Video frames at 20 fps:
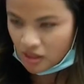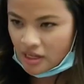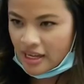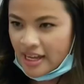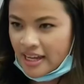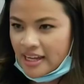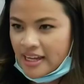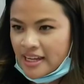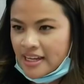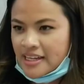
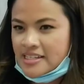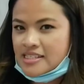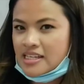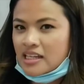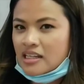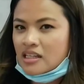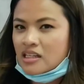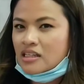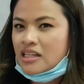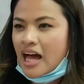Is
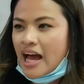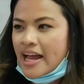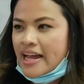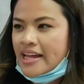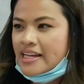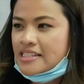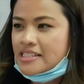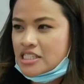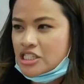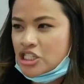
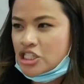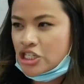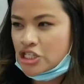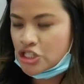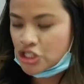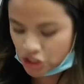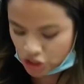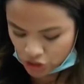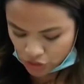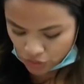light
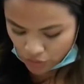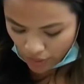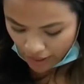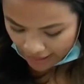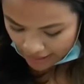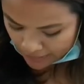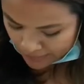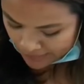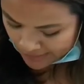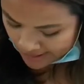
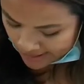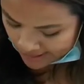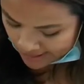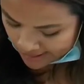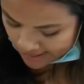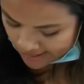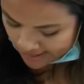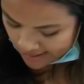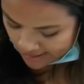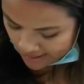
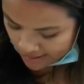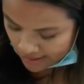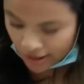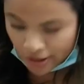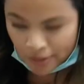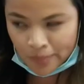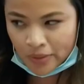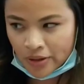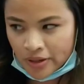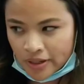describing a
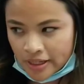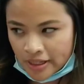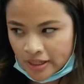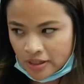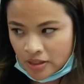burden,